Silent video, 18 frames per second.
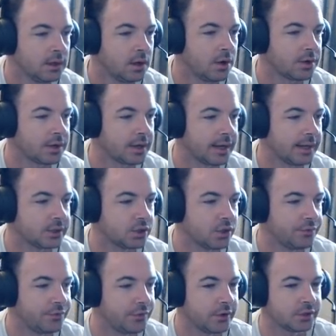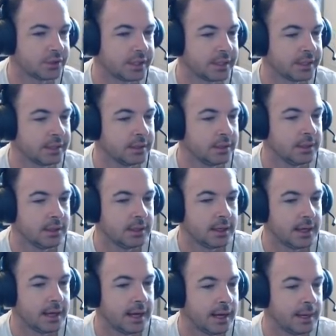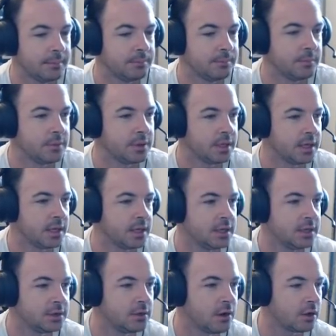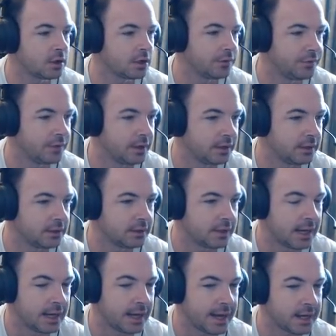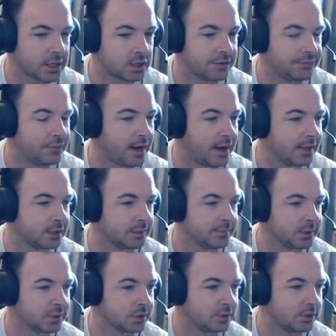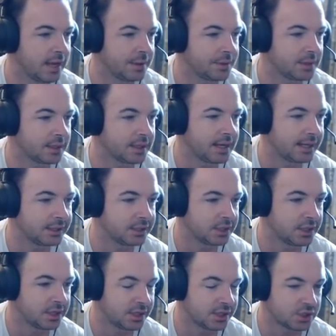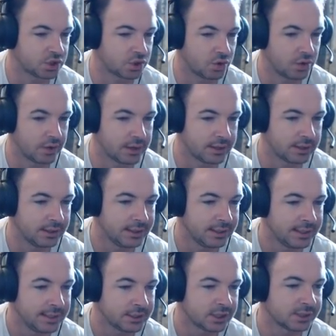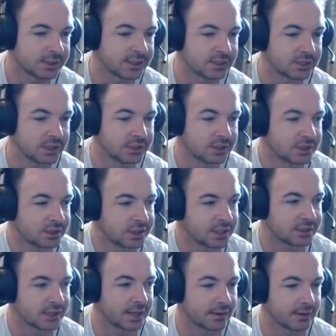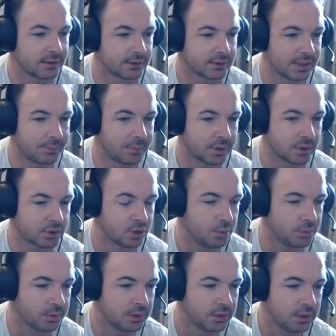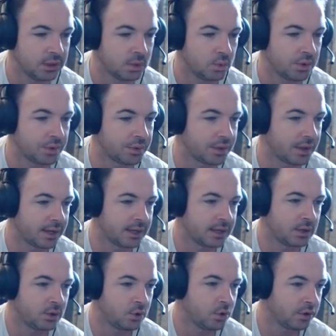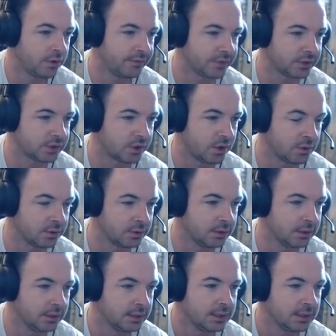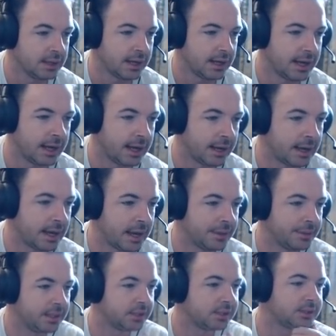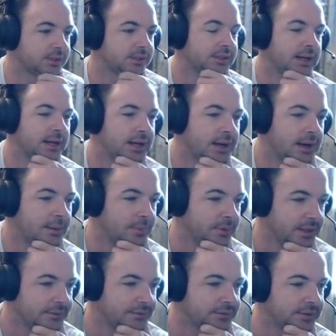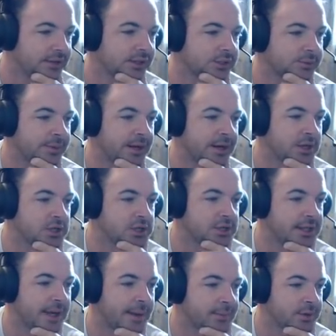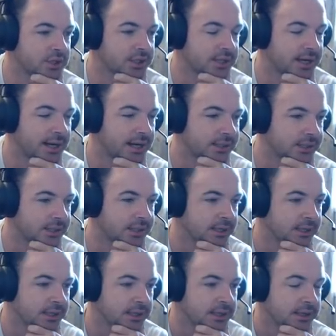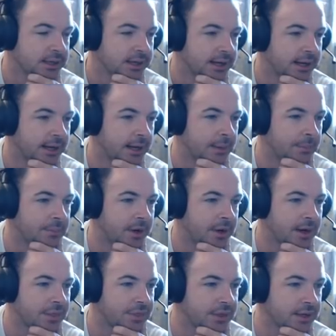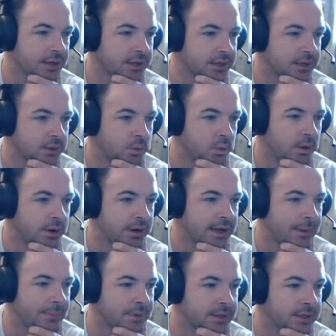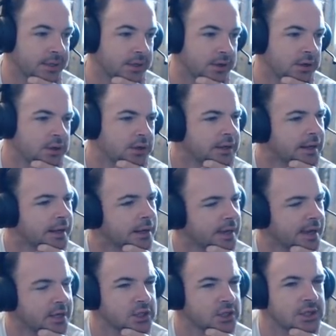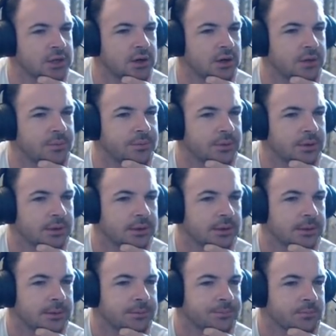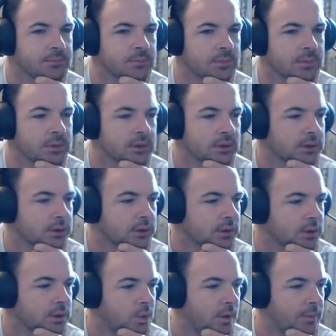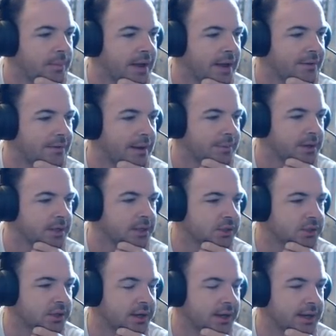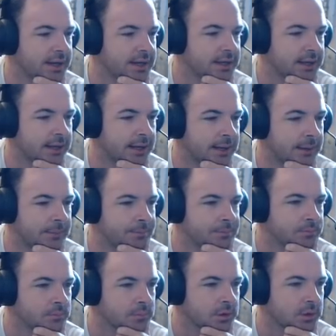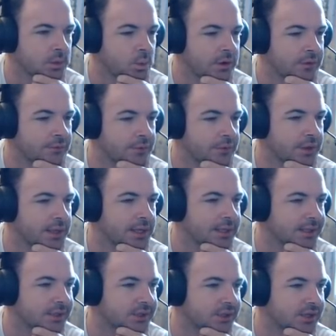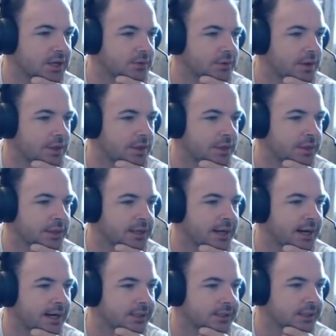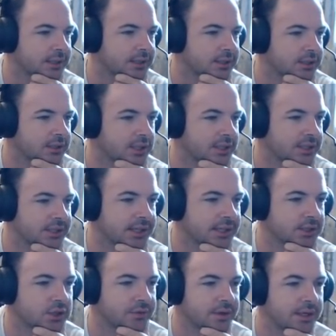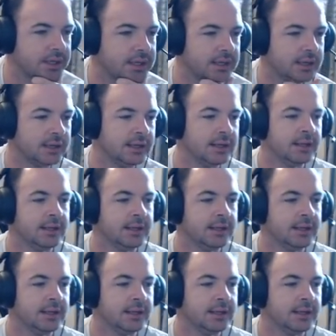Okay, so first thing, the Noctifer actually fires a missile at the Ghazi to destroy it, just because this is in a separate group with a order of its own, and this, I believe, does manage to damage the Ghazi. I think what happened here, actually no. What may have happened is that I went for the Lasik rather than the Ghazi, because the Lasik's over here.